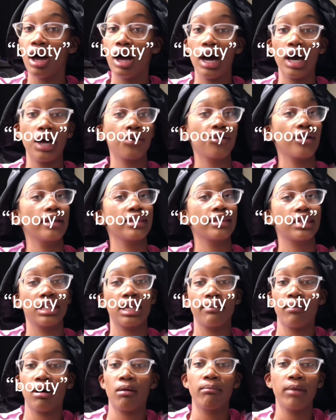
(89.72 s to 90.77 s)
I don't know anything
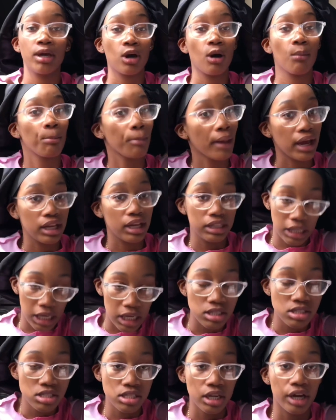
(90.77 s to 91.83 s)
about makeup like that
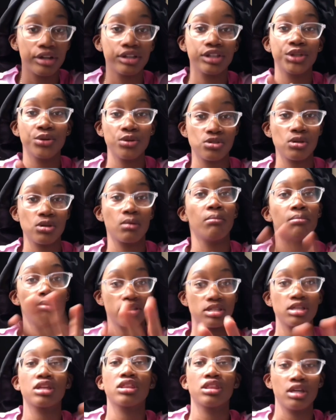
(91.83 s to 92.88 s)
I only know some
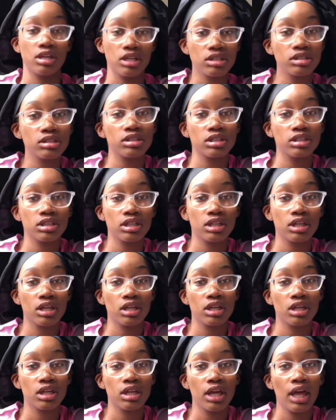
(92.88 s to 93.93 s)
basic things
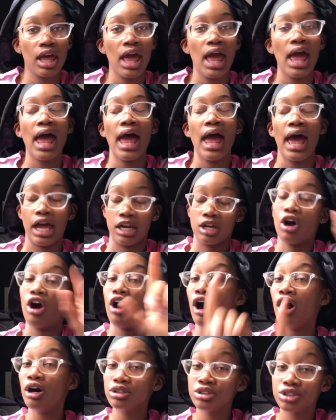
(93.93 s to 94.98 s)
and
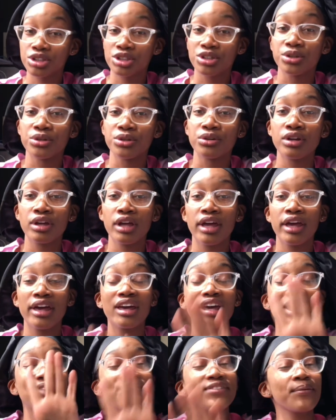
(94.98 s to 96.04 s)
also
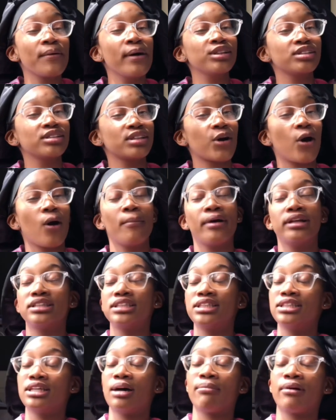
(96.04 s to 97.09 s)
if you want to
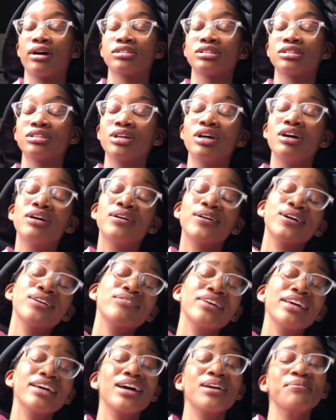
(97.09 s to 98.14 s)
commenting about oh
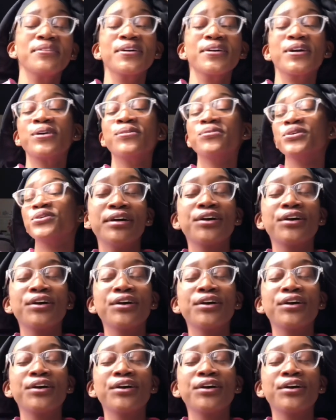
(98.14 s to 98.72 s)
my god makeup